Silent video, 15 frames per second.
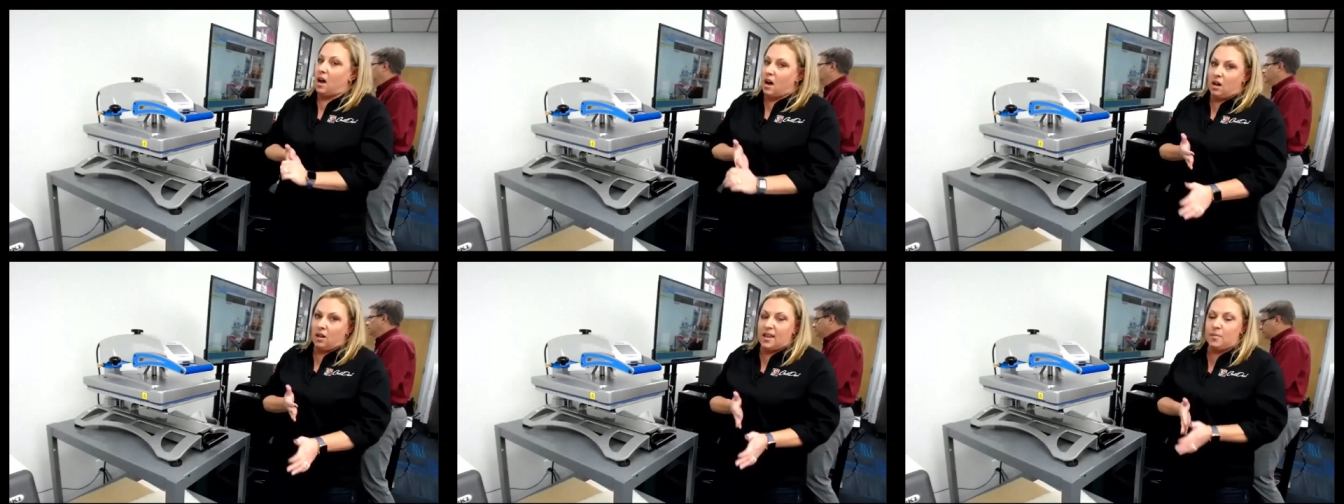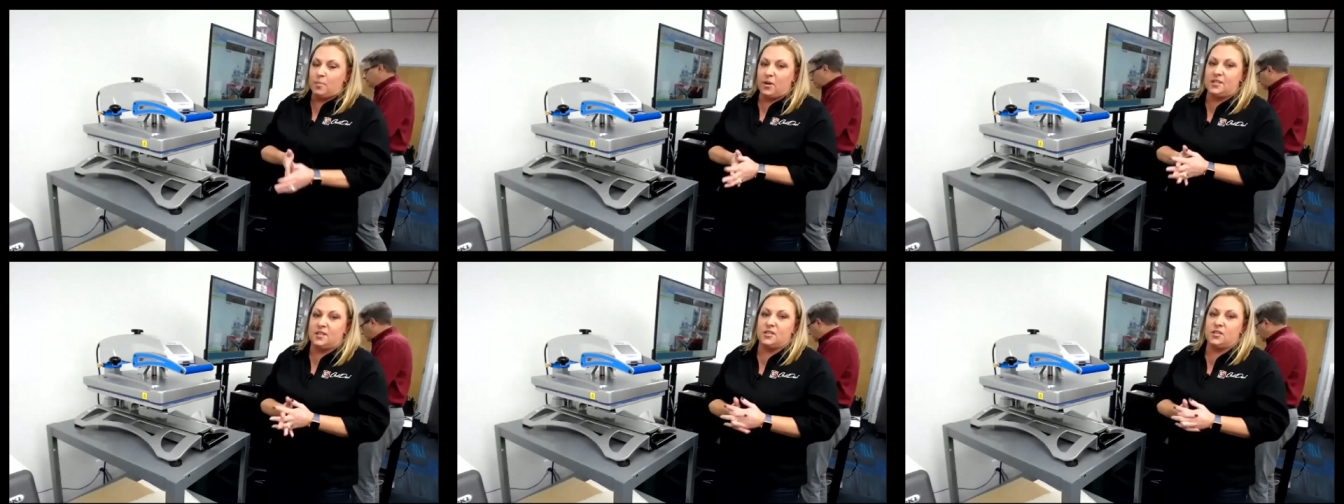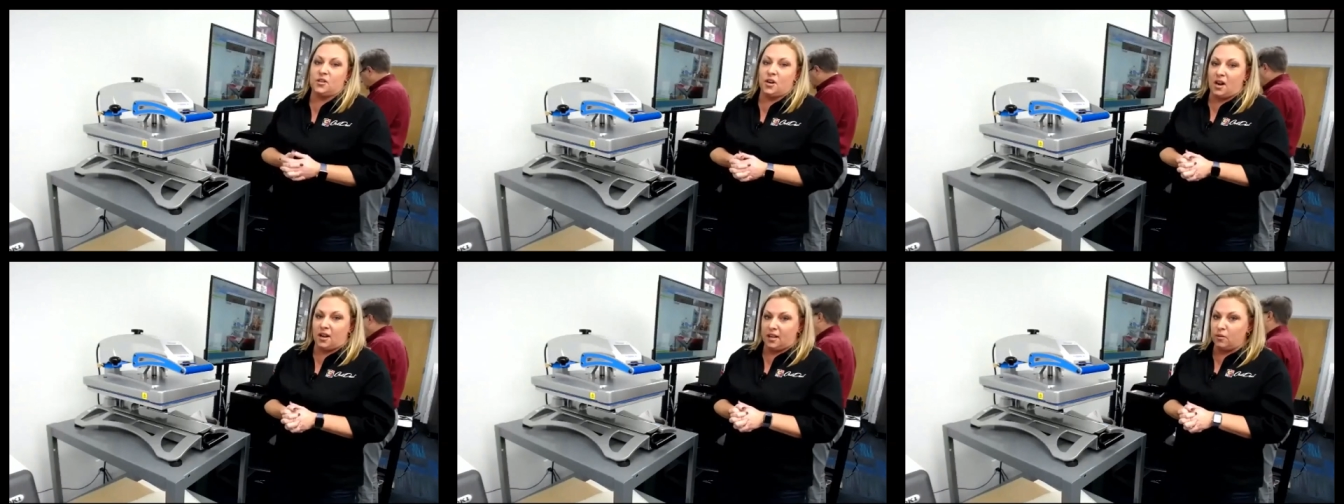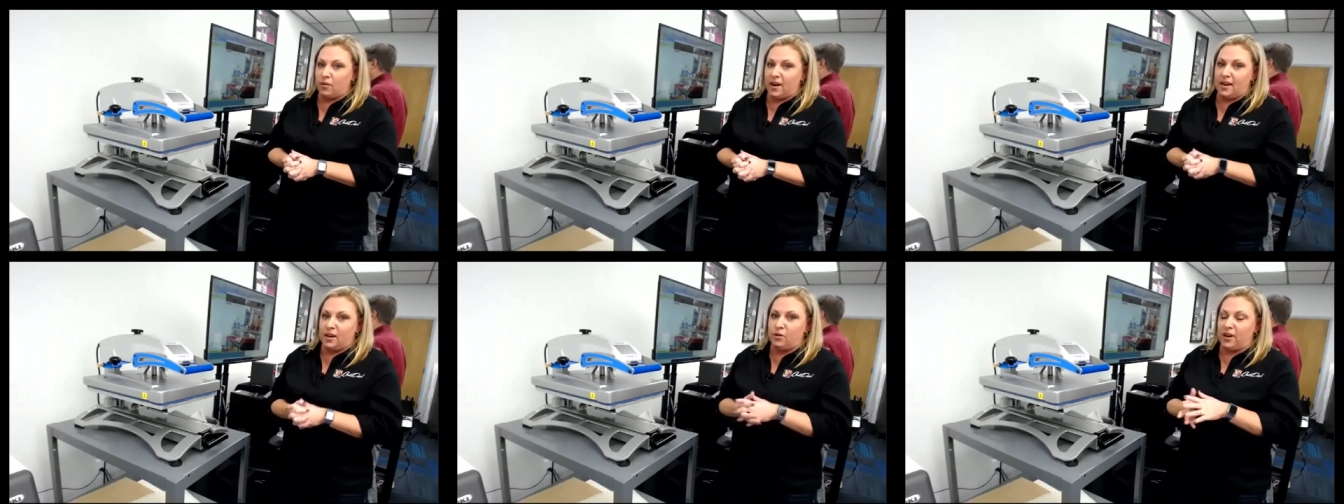All heat presses are not
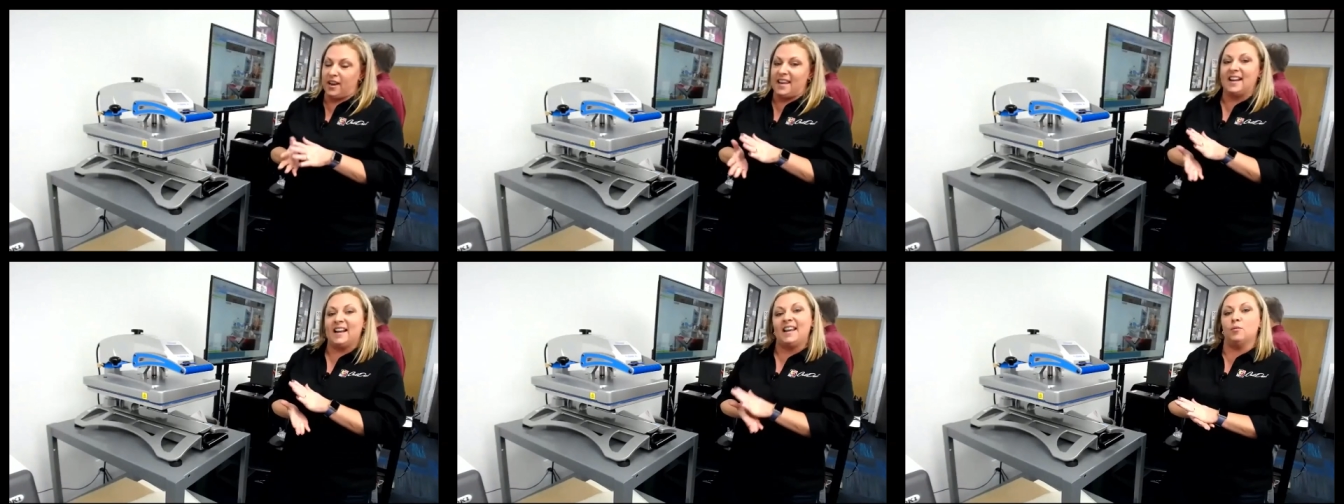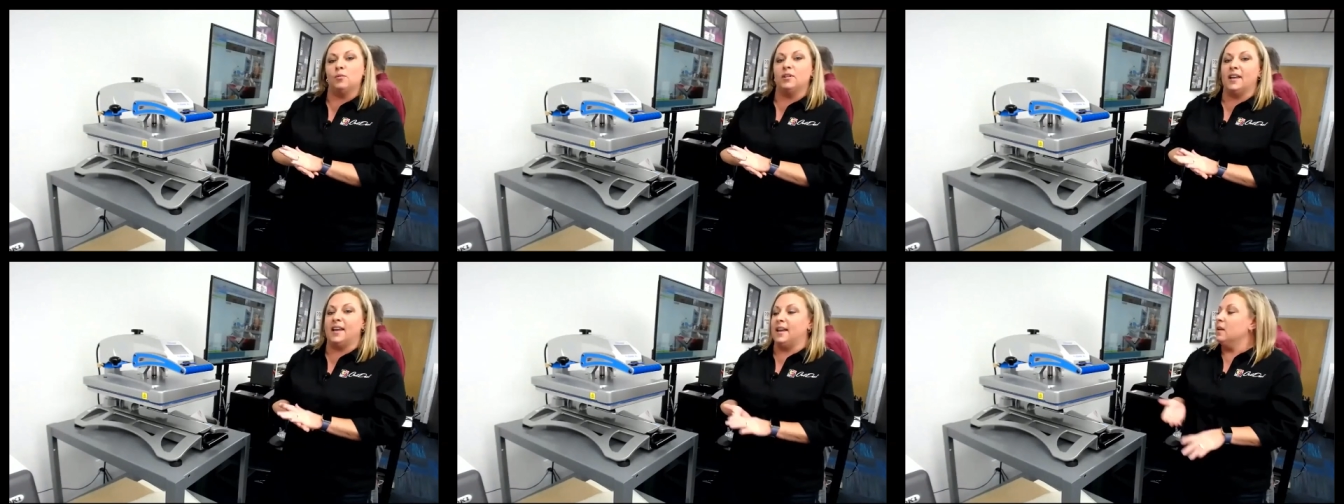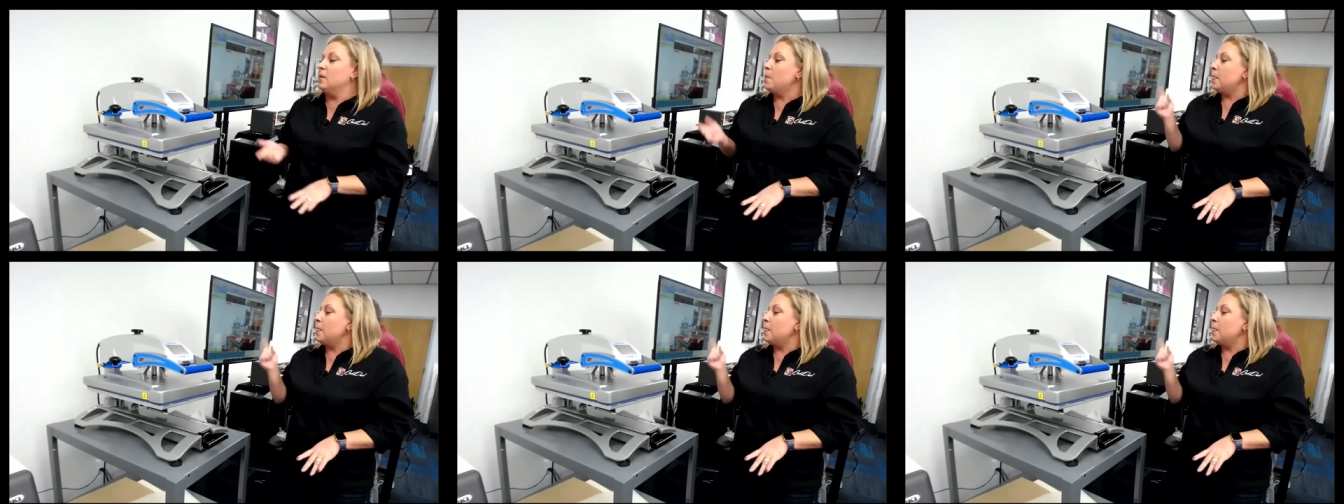cre created equally.